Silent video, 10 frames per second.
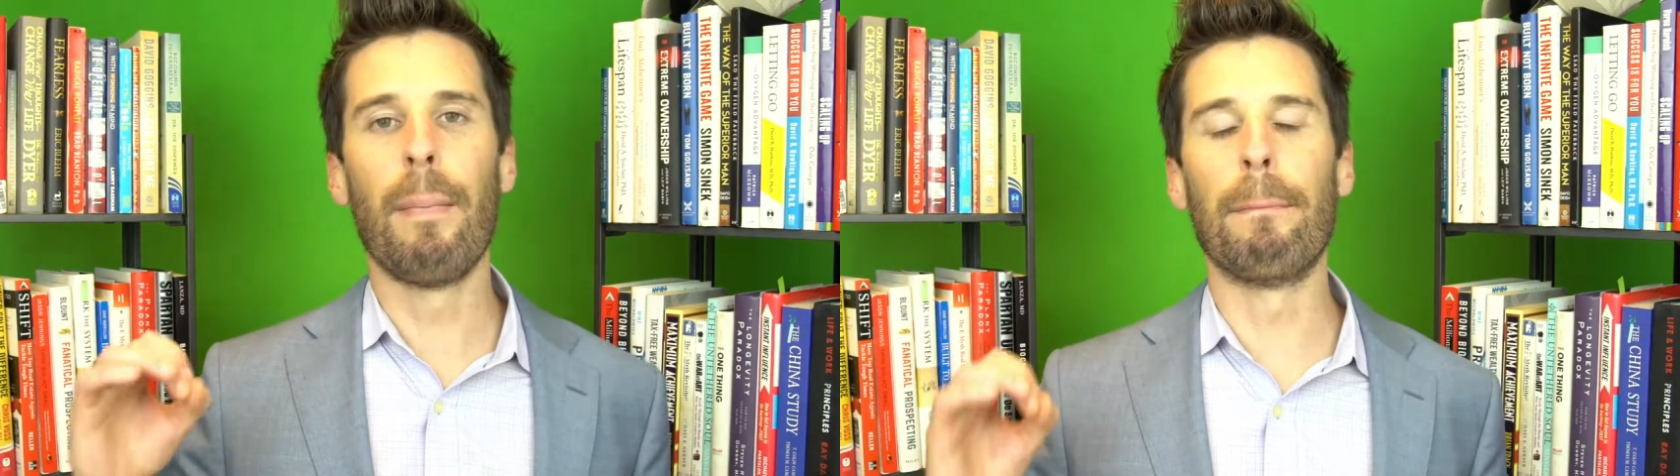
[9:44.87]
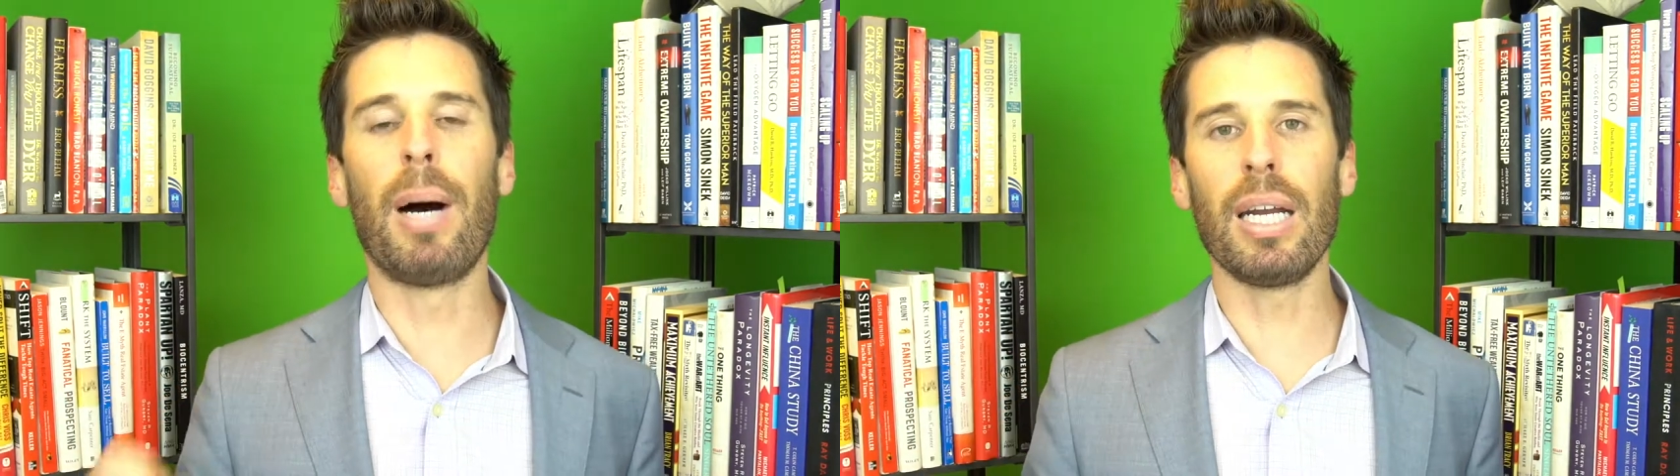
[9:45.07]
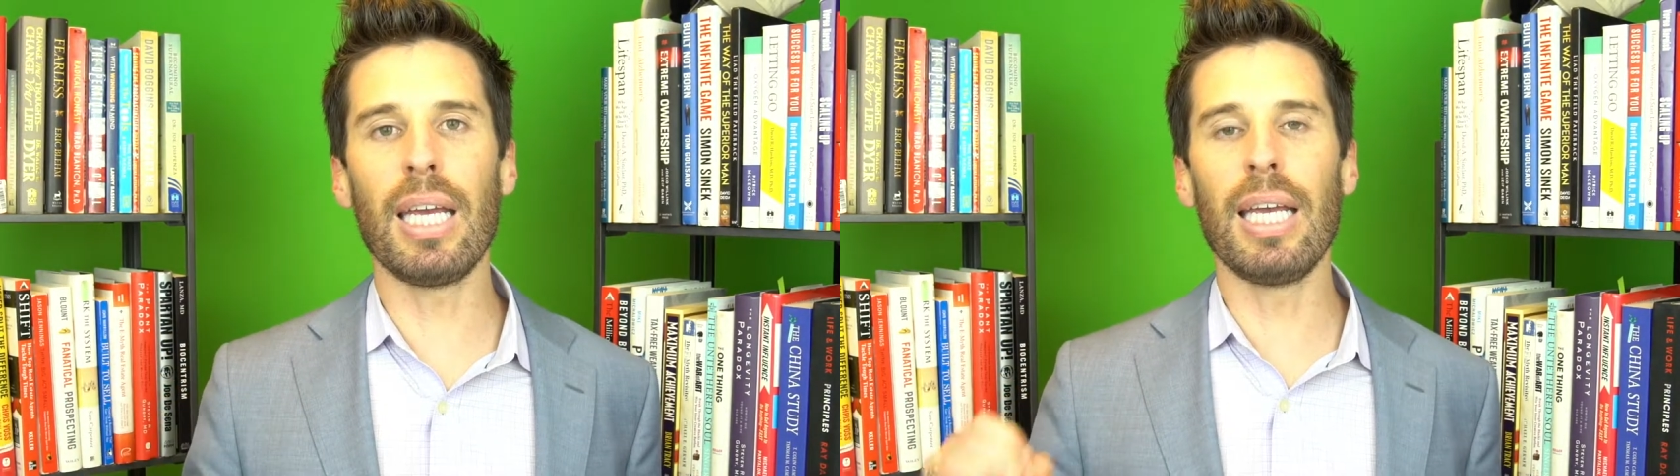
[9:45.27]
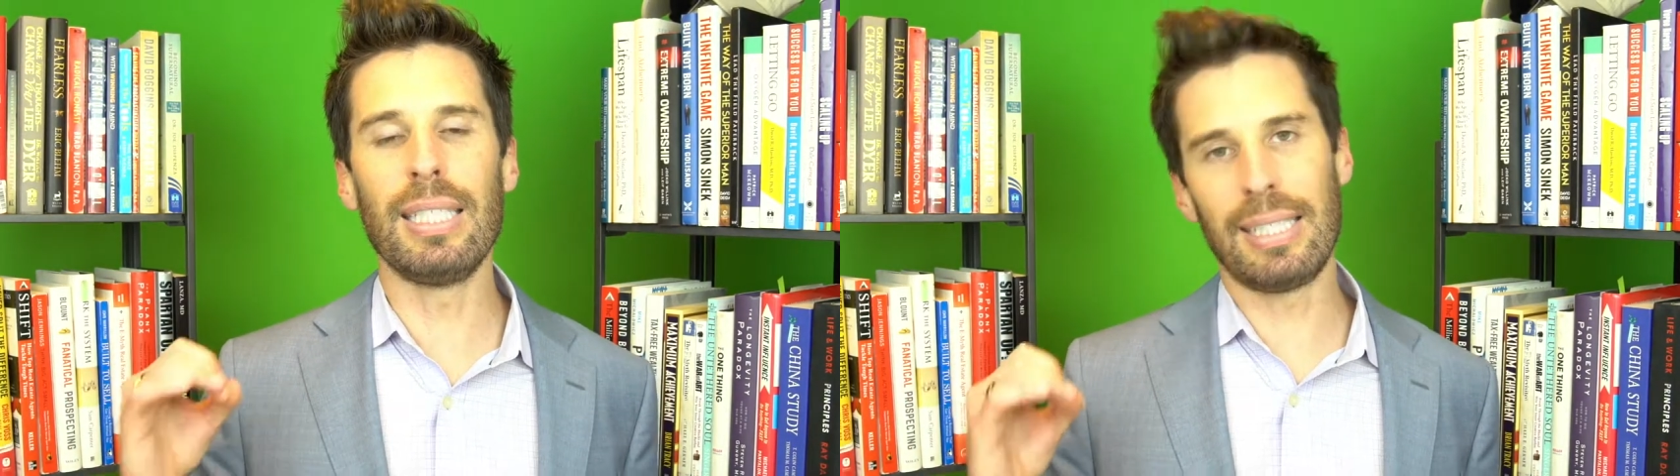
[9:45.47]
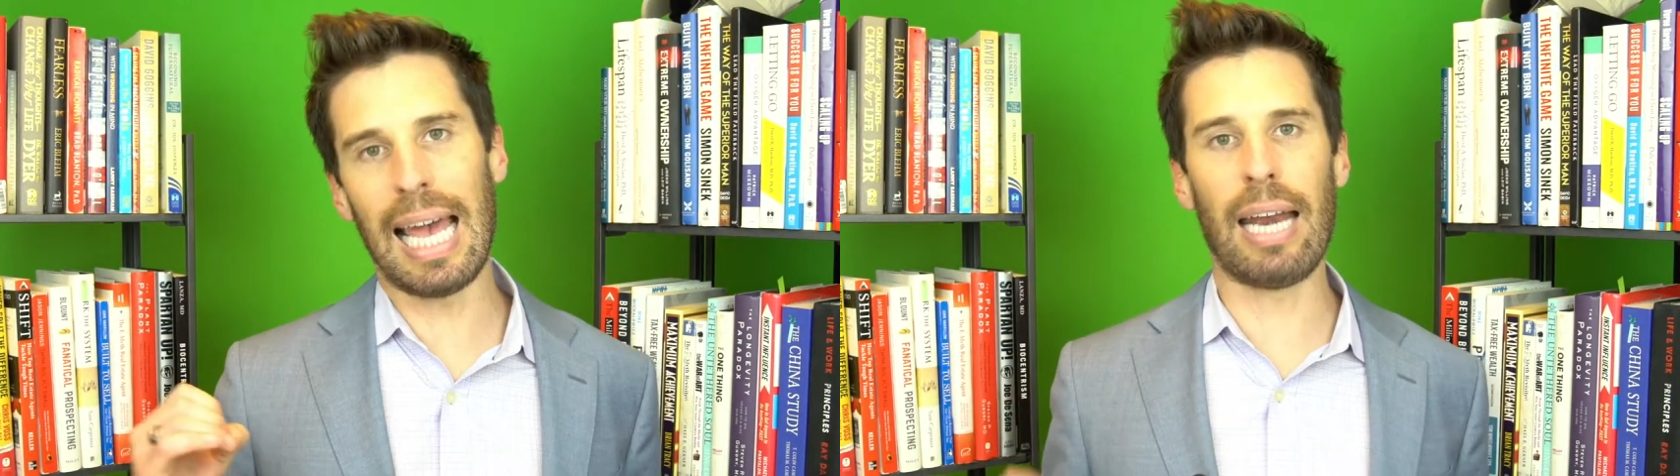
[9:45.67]
money
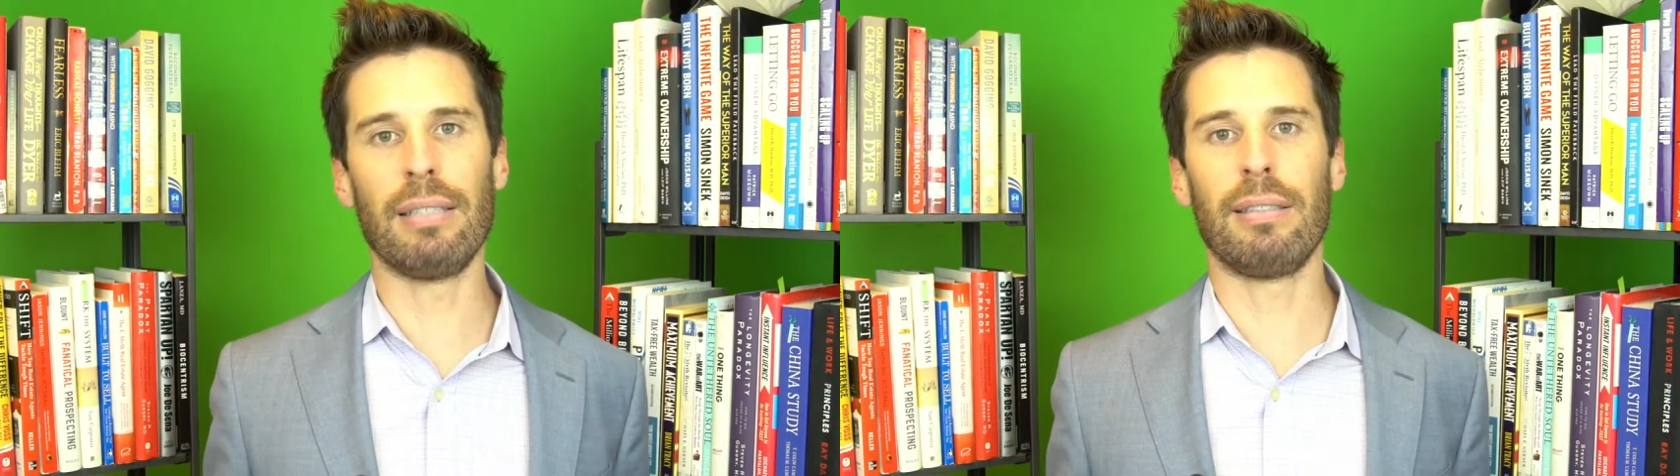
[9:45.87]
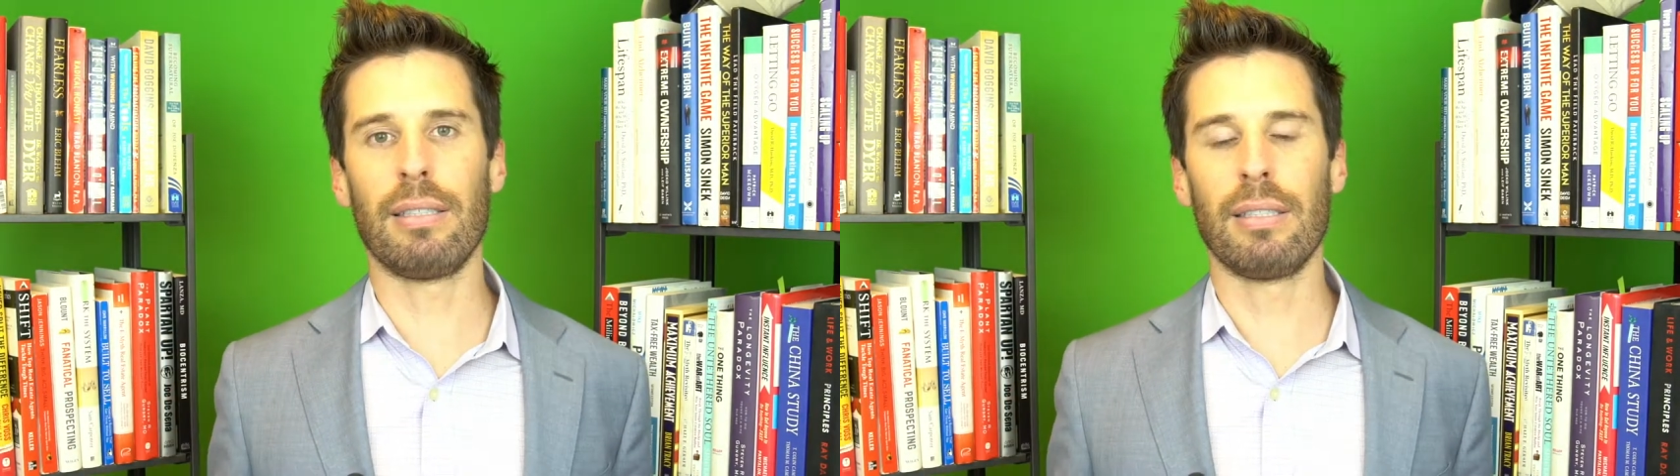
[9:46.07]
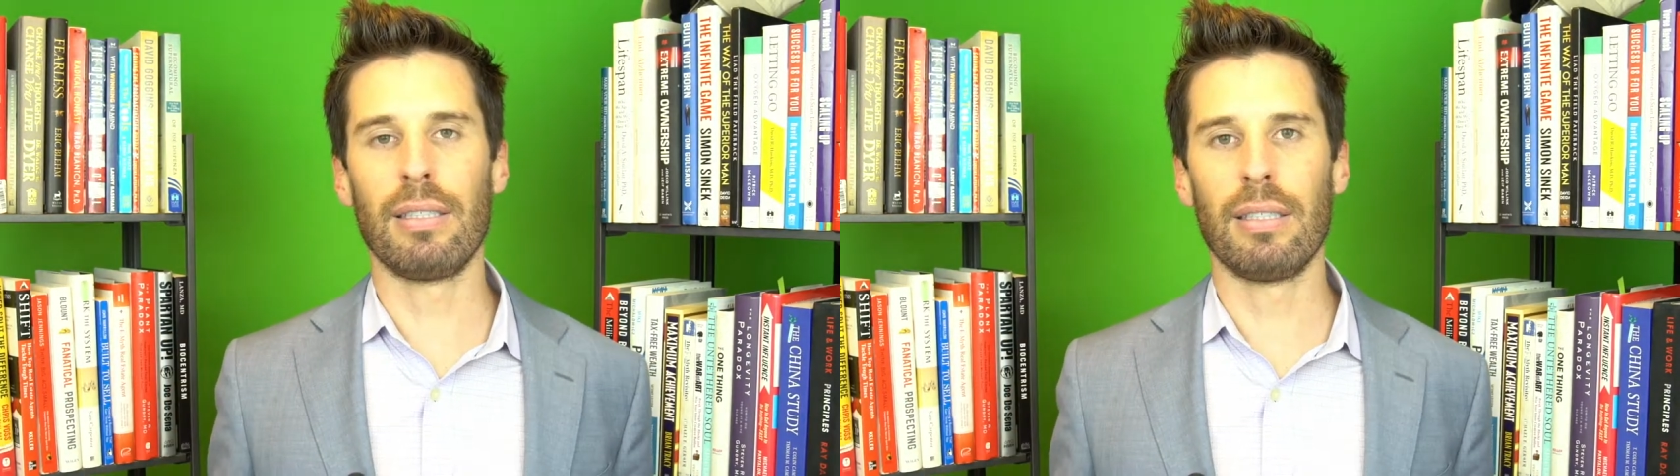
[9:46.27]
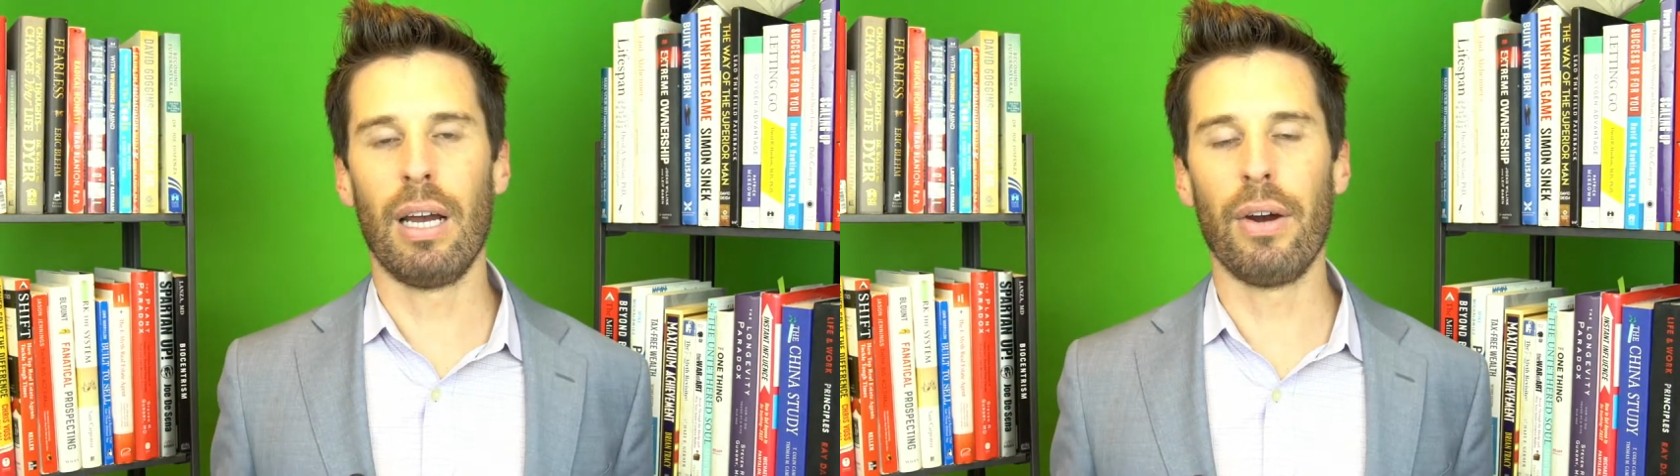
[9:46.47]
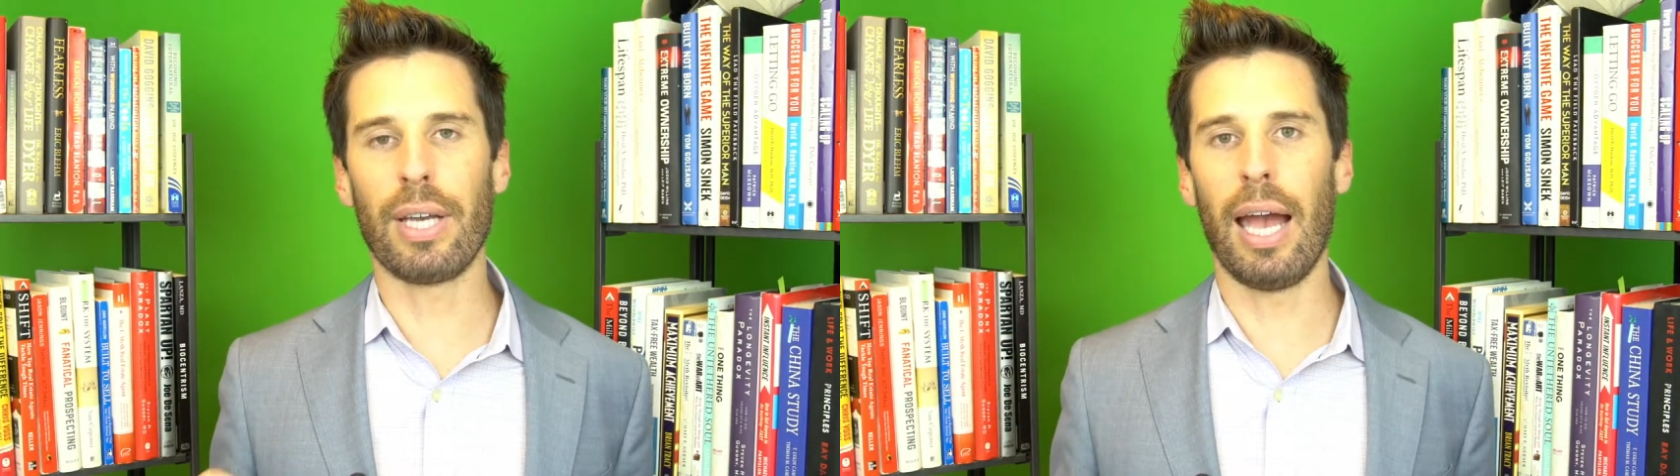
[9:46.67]
and status,
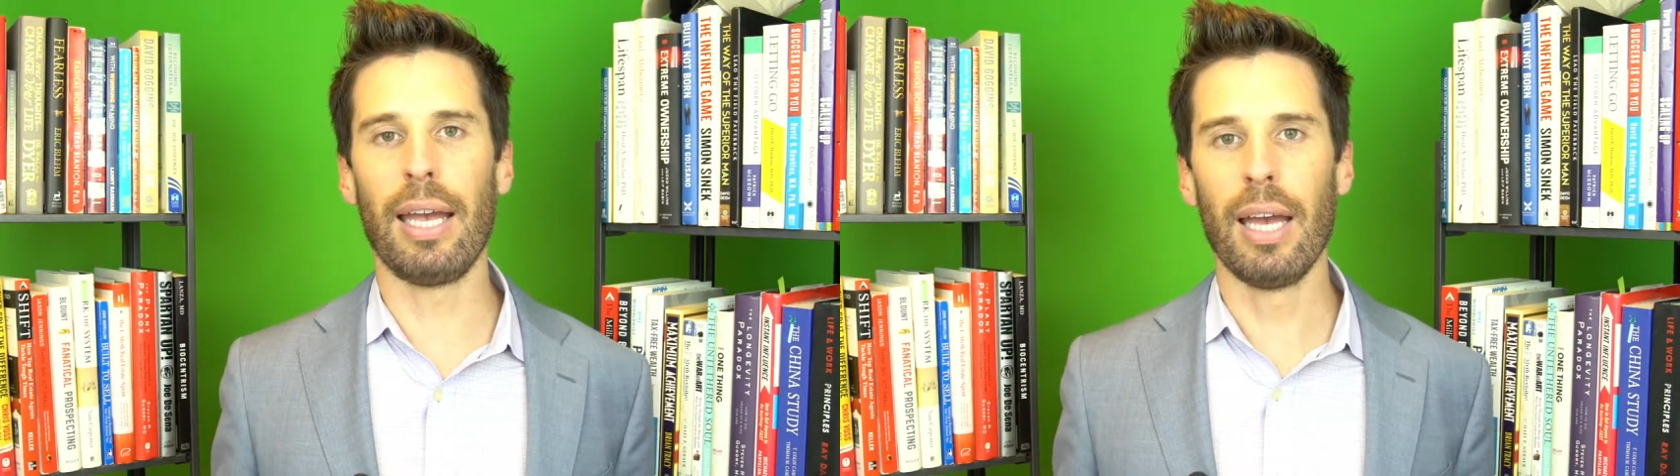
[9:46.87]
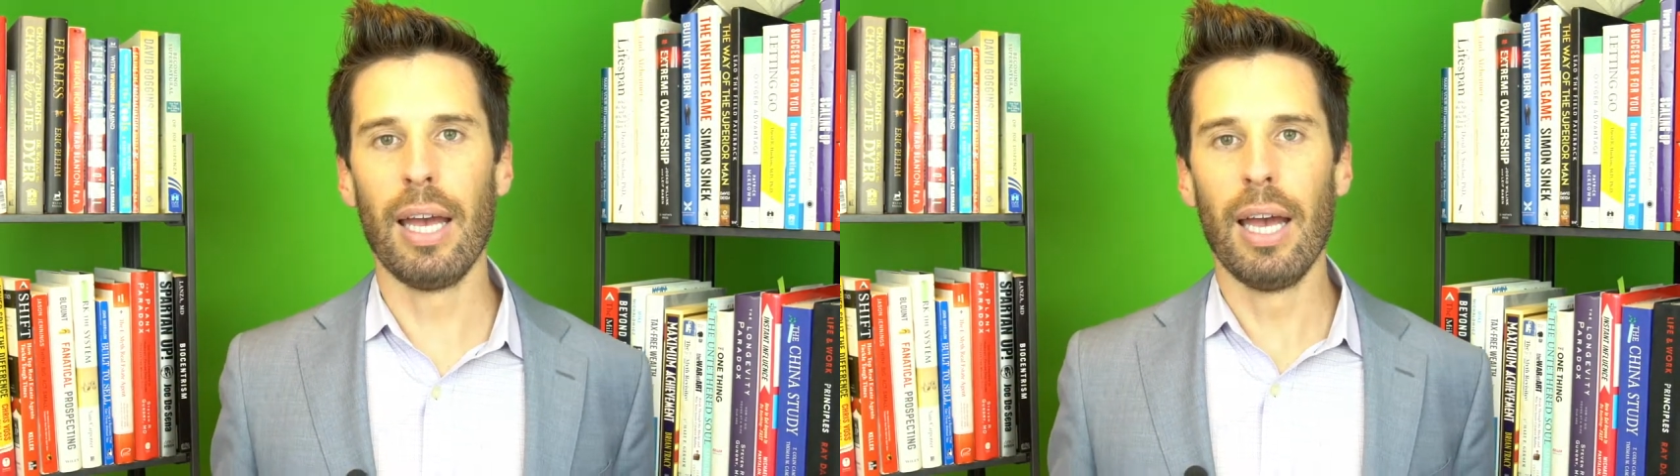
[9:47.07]
okay?